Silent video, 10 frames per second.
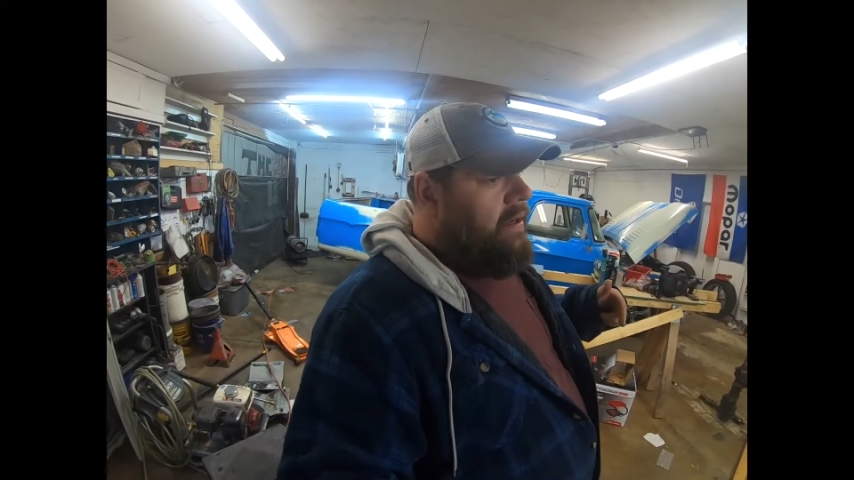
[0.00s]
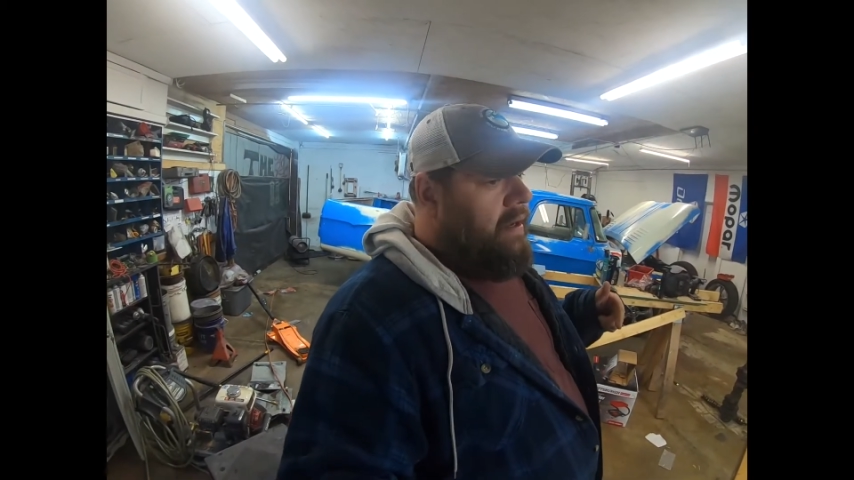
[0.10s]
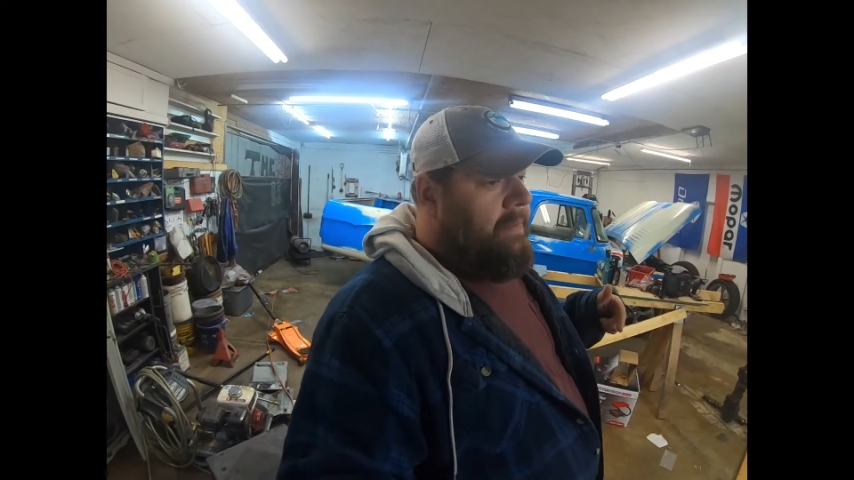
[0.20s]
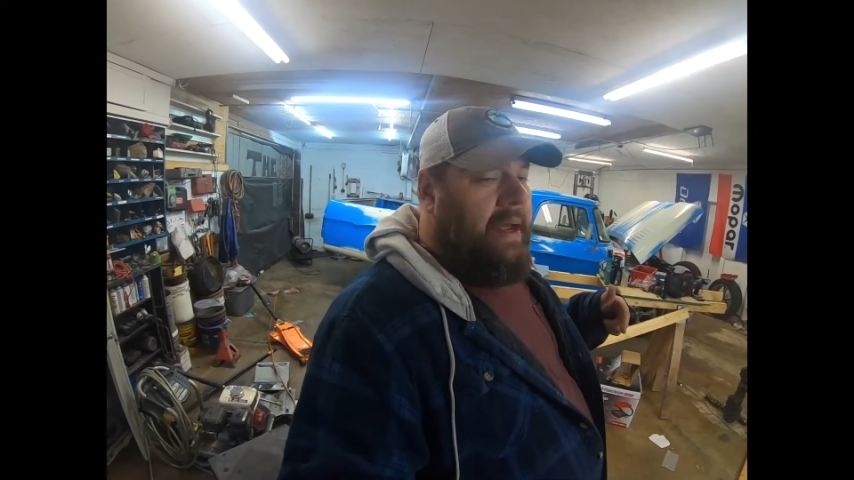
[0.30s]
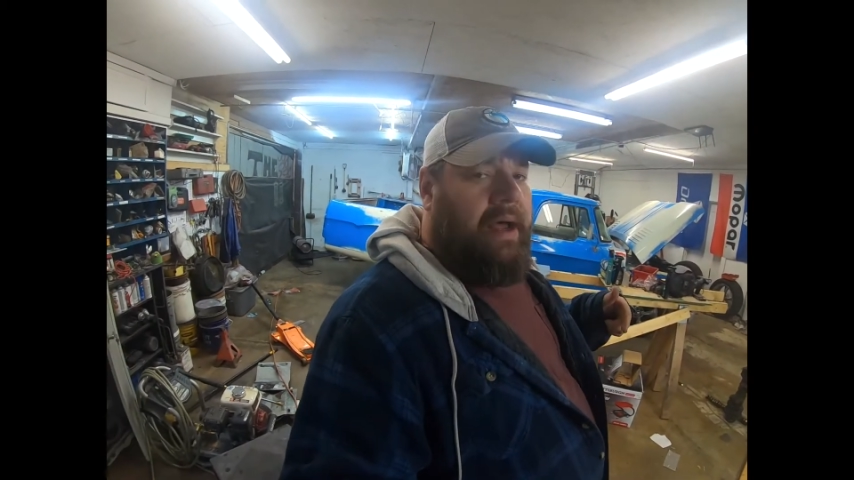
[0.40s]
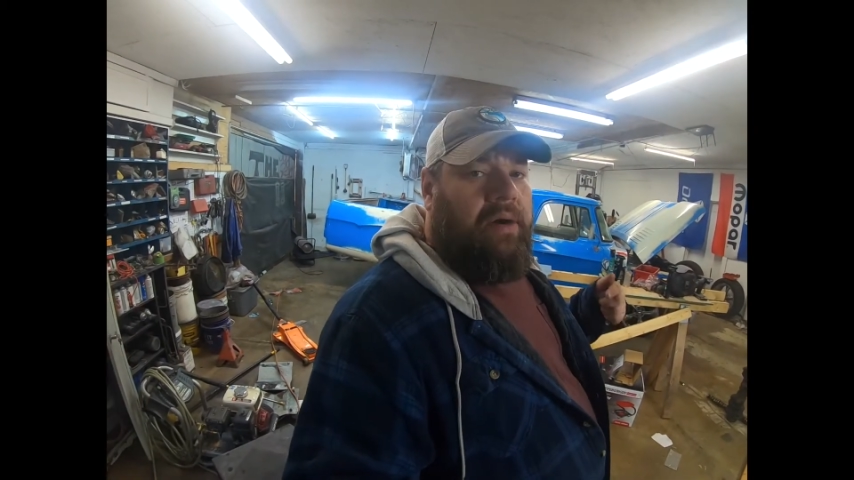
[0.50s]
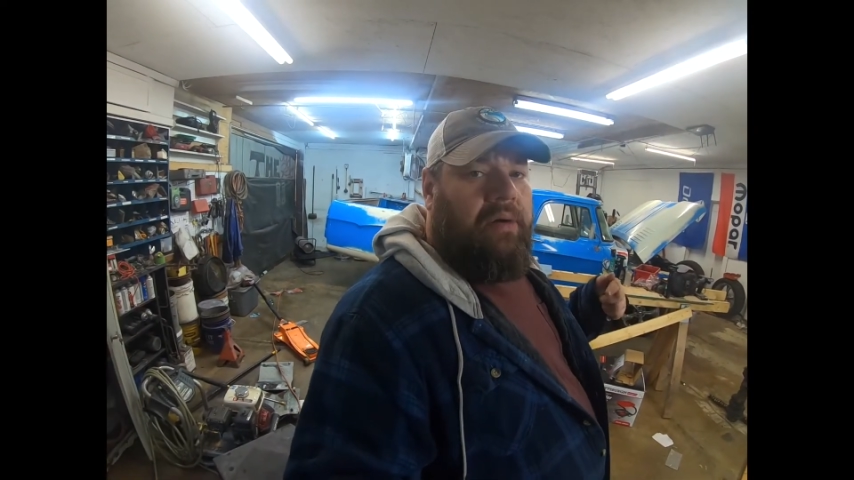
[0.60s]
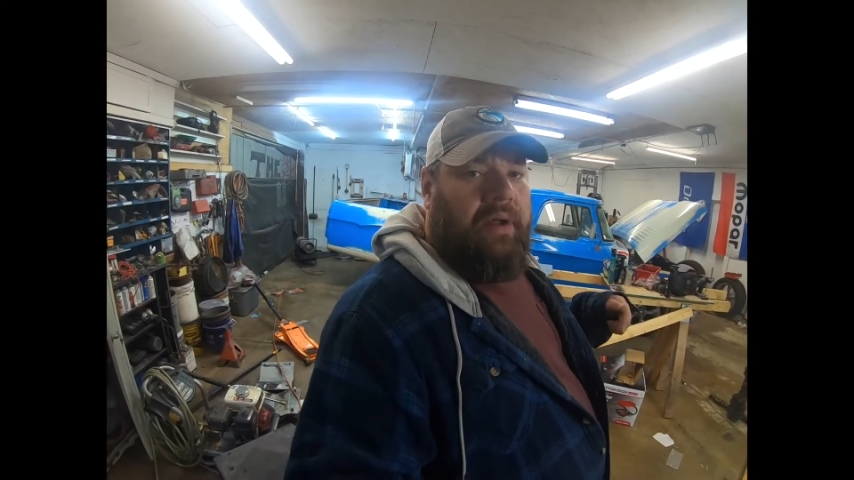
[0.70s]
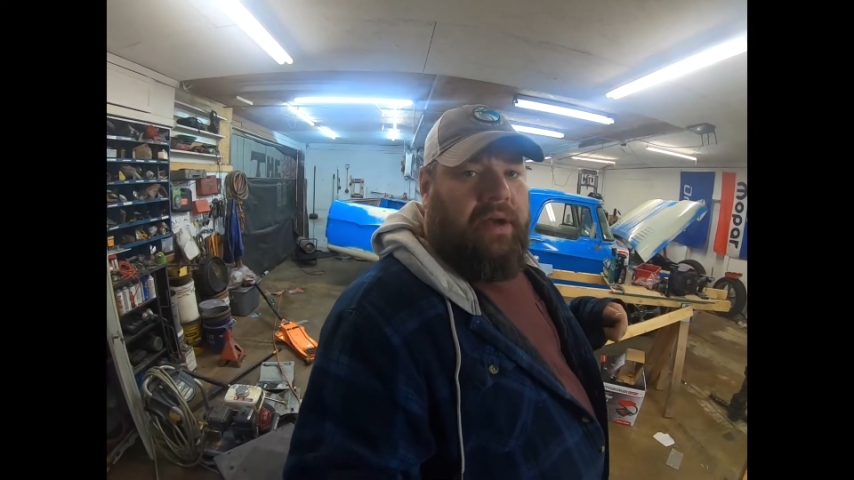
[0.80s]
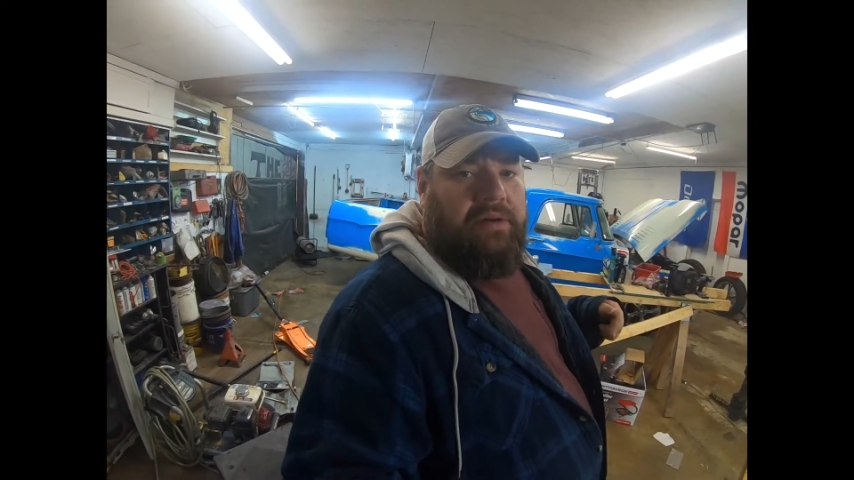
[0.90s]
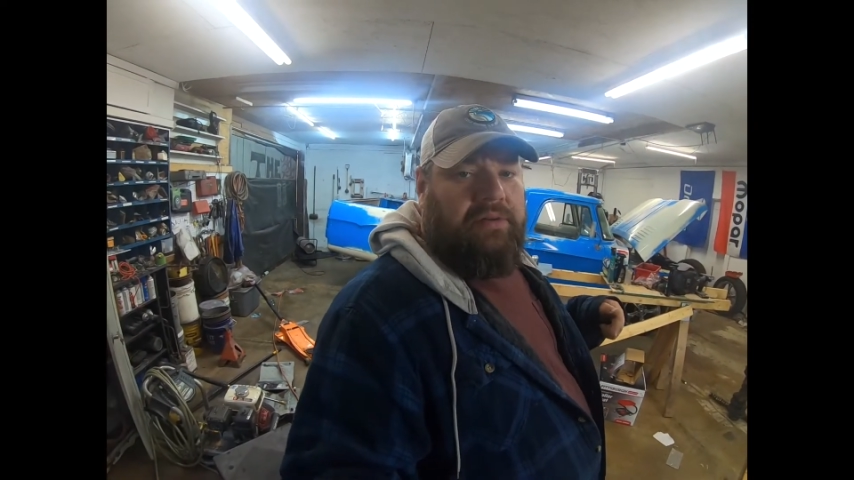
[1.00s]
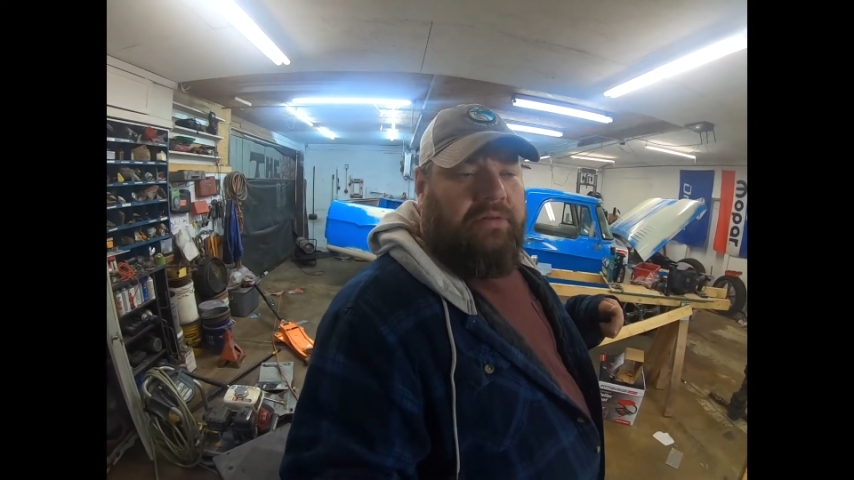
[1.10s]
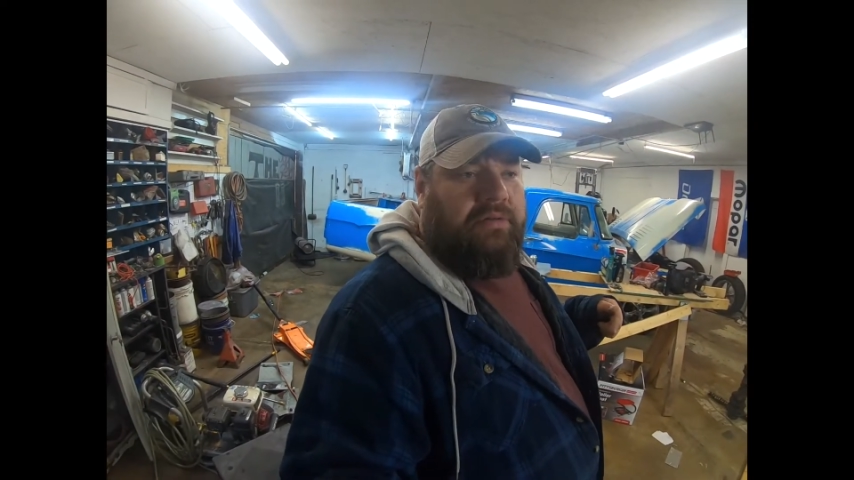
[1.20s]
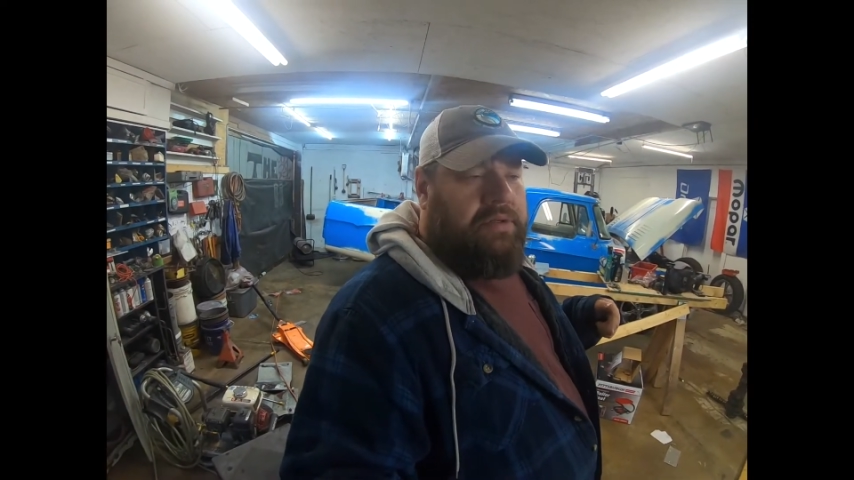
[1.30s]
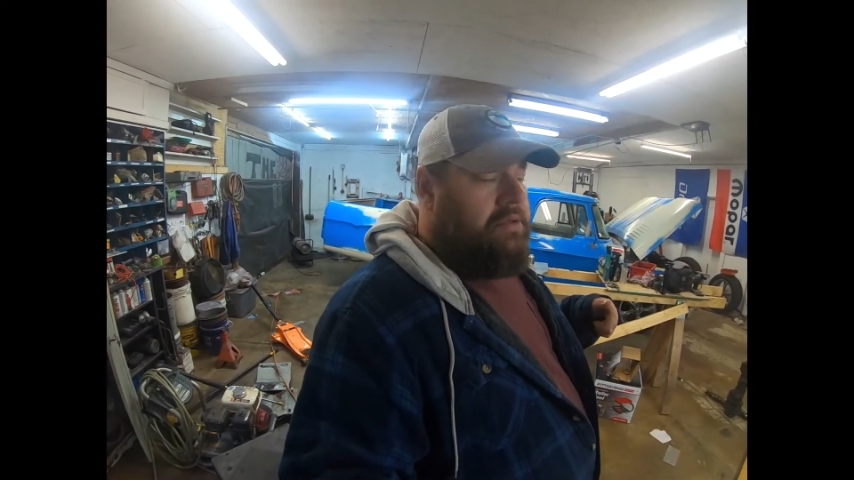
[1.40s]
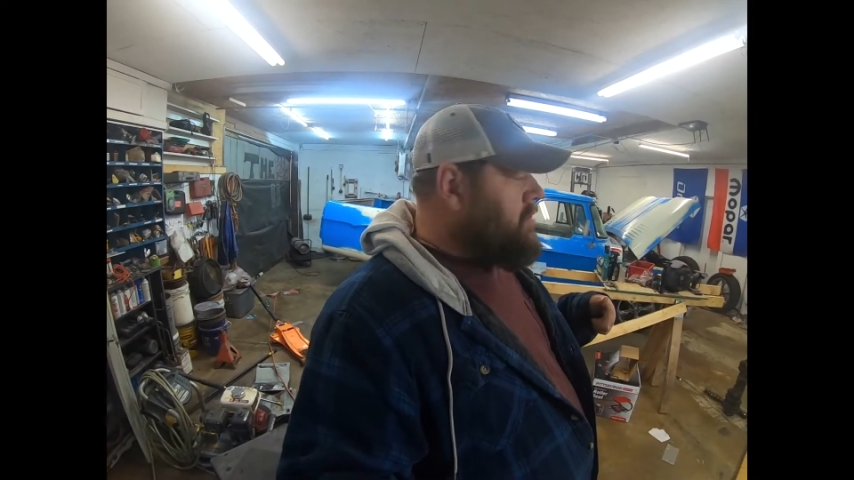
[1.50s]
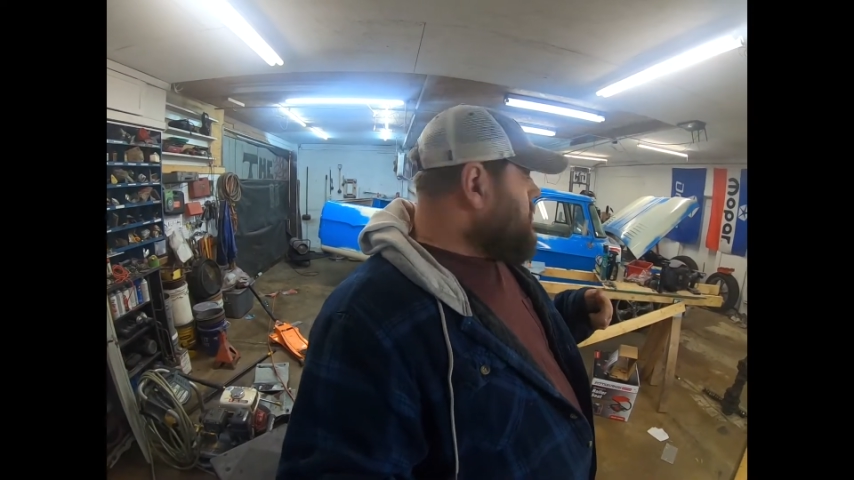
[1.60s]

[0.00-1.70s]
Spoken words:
I buy a whole lot of tools.